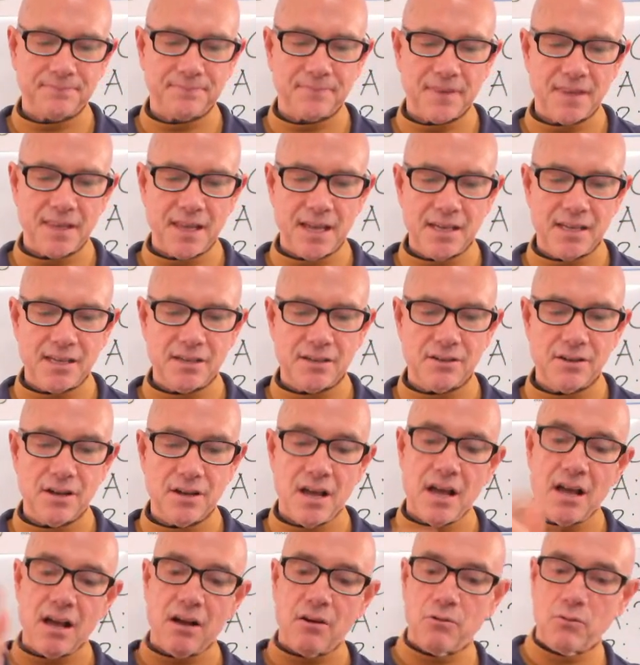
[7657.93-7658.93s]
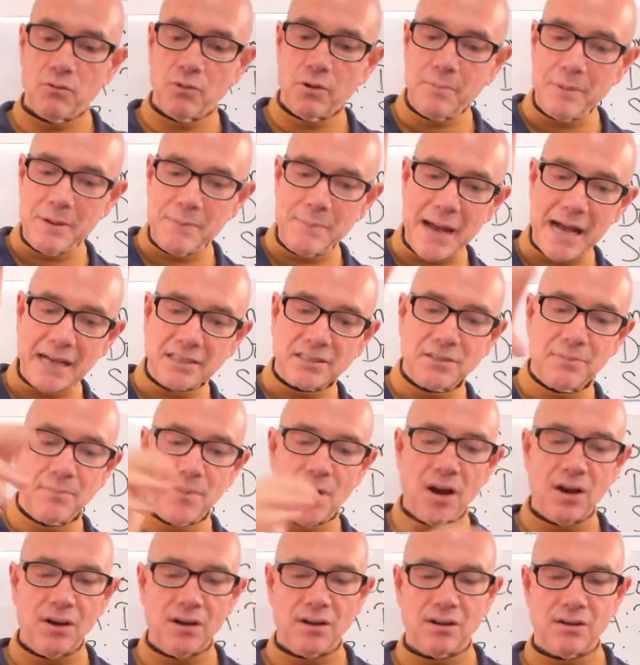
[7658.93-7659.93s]
Thank you. We'll be back
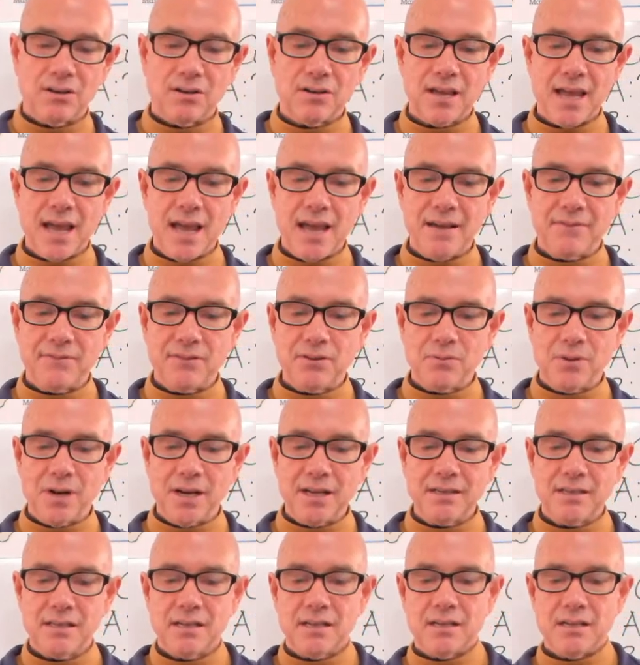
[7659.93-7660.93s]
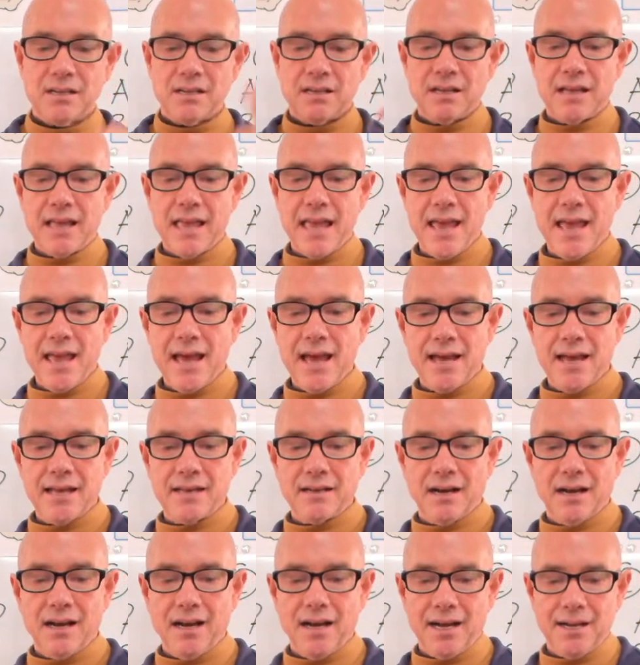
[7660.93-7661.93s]
tomorrow, okay, everyone? And
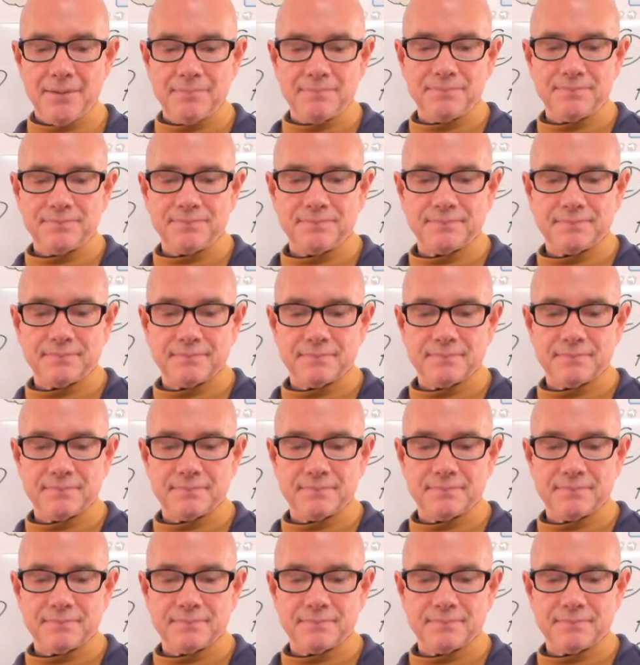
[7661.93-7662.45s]
um,